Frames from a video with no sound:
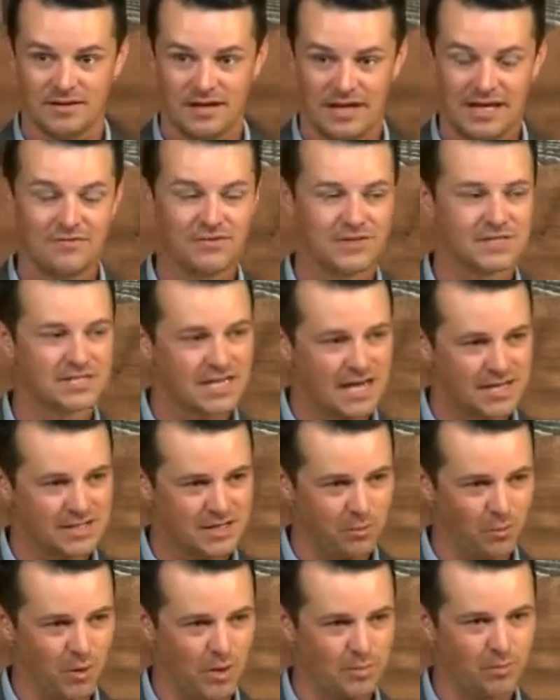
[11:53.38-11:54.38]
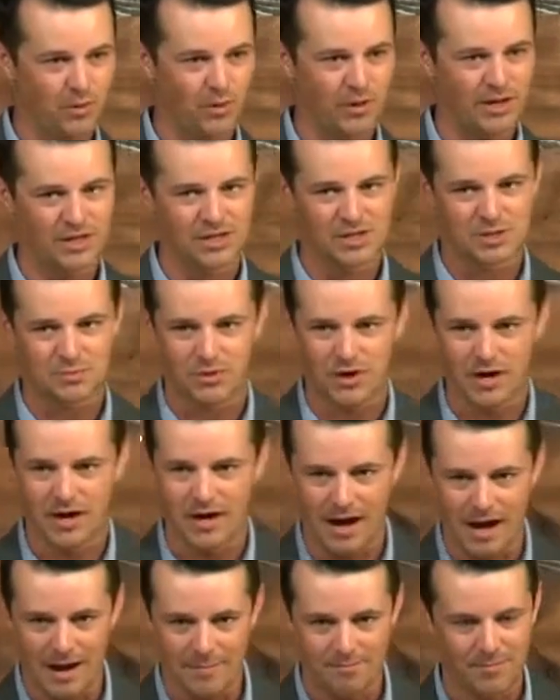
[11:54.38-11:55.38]
He even says at one point in his
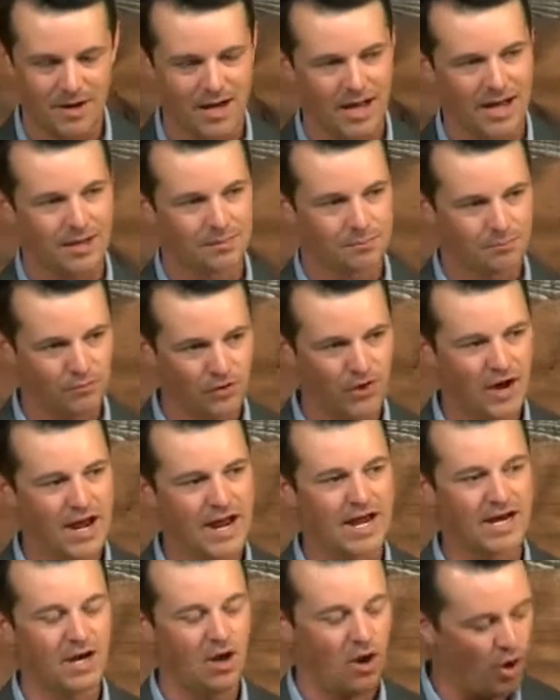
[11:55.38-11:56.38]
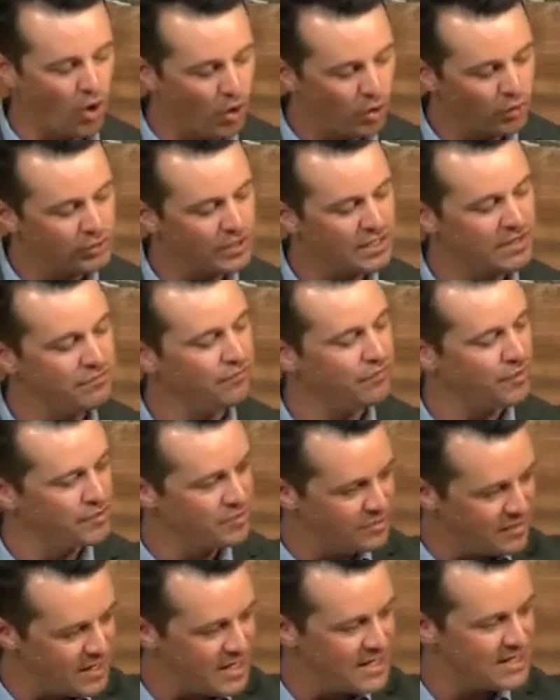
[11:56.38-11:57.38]
prayer, I'm not praying only for
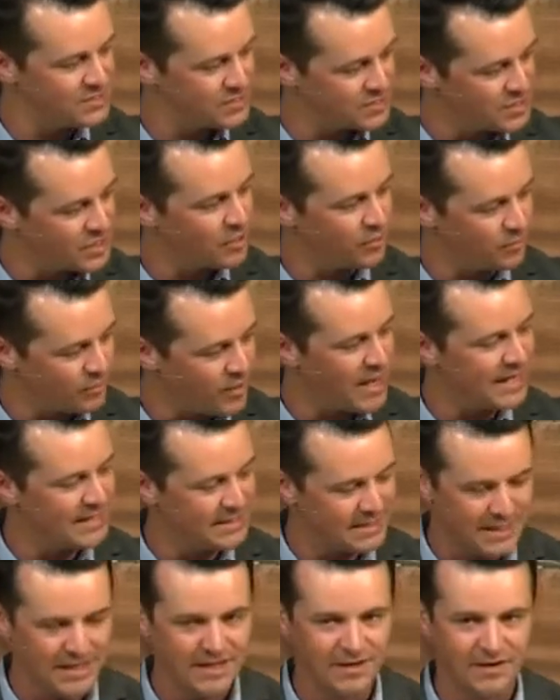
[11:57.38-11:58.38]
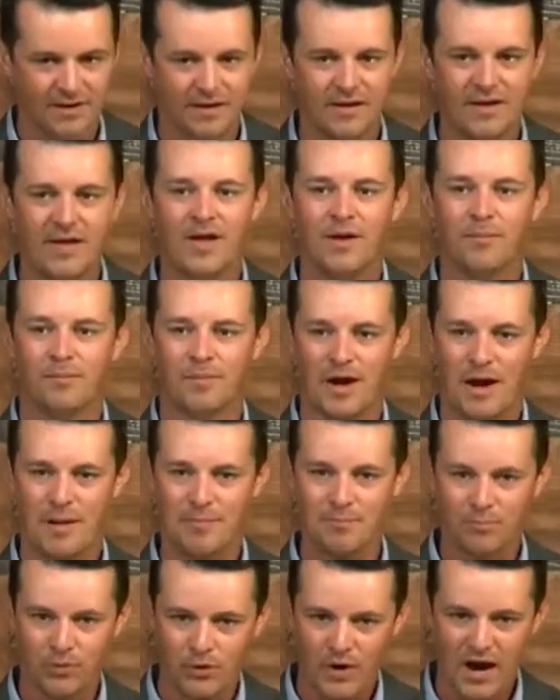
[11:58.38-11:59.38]
these that are right here, but
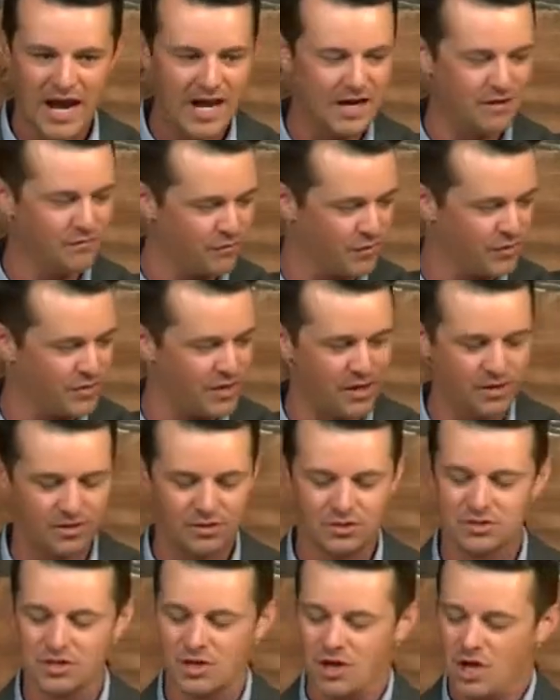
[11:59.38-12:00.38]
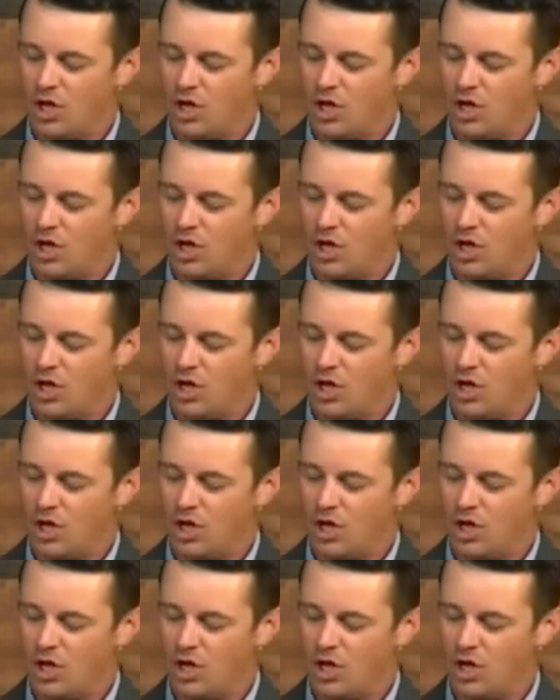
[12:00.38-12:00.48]
I'm praying for those